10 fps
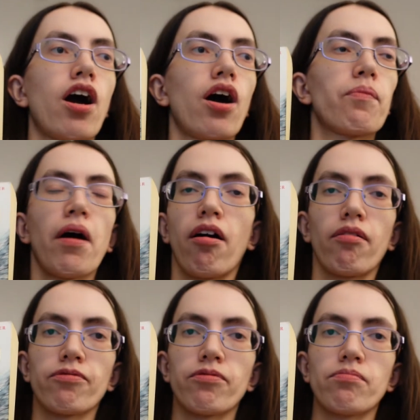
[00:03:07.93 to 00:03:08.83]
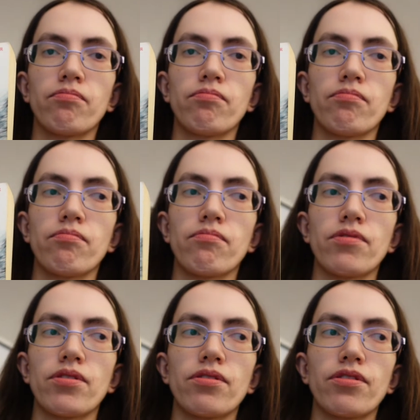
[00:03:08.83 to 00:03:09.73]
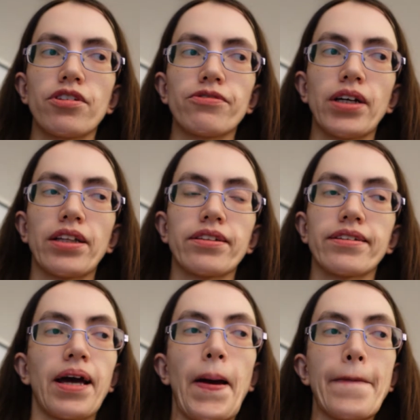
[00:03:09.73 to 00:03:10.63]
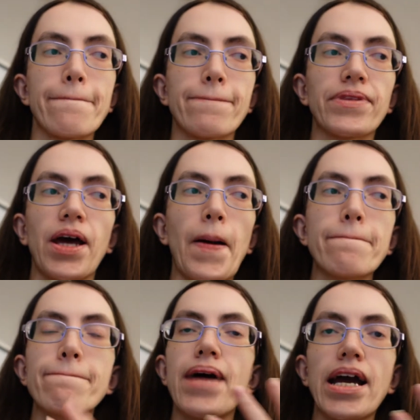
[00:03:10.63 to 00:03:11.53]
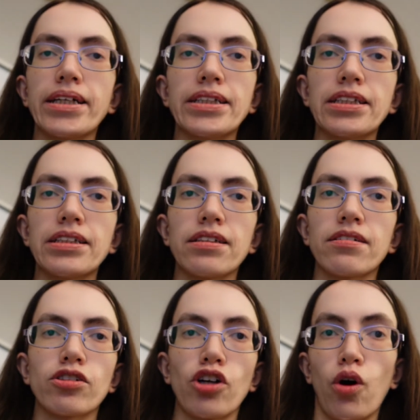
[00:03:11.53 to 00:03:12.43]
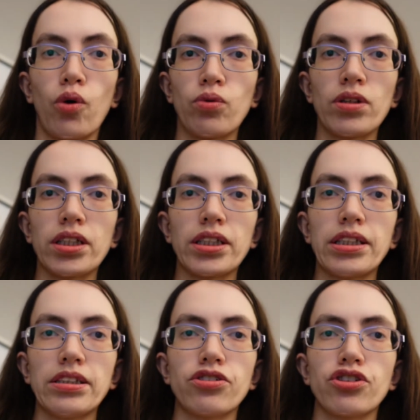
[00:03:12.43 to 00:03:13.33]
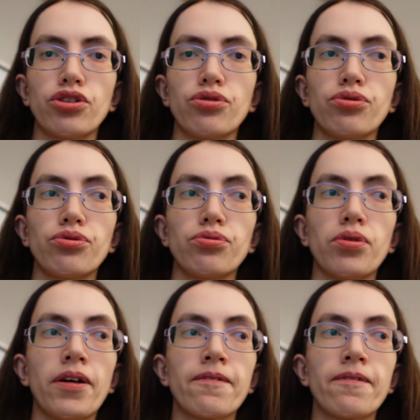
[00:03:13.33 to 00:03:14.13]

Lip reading: apart from the fact that their main goal is to,